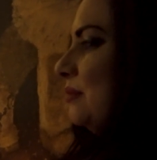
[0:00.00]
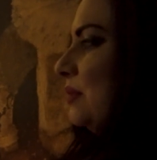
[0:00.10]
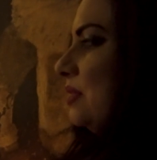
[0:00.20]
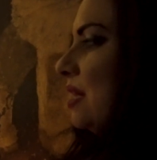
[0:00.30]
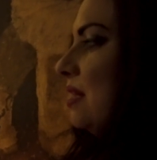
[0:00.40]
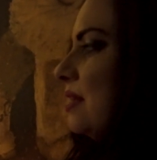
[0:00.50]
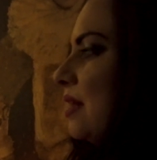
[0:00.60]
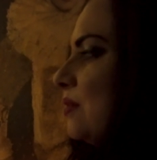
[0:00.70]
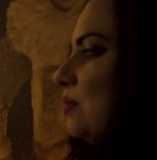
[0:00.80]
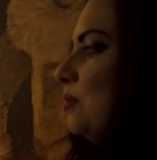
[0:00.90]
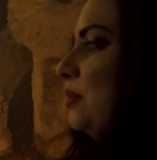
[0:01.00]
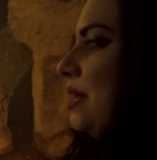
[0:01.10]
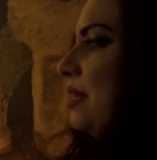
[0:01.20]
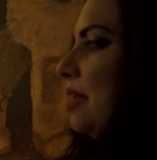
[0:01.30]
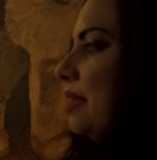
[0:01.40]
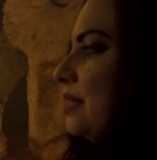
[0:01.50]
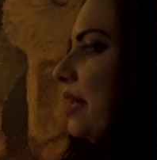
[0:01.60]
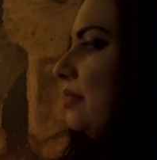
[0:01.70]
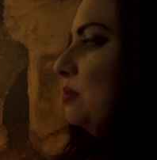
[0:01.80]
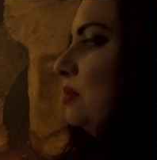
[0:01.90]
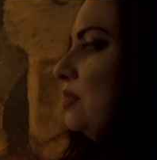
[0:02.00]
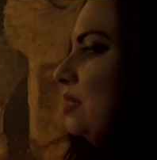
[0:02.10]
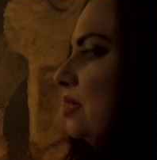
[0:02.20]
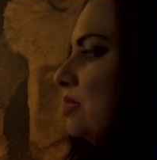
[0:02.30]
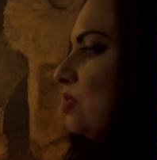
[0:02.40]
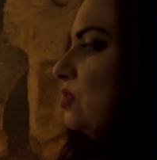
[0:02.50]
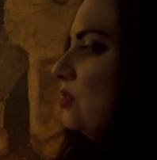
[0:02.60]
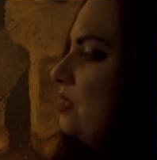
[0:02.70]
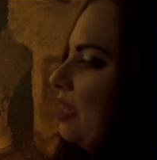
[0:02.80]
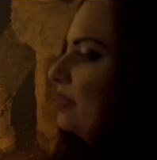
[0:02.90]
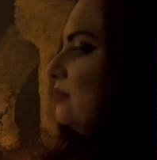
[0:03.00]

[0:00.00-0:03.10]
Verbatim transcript: But yeah, like we'll play like dance music and she'll like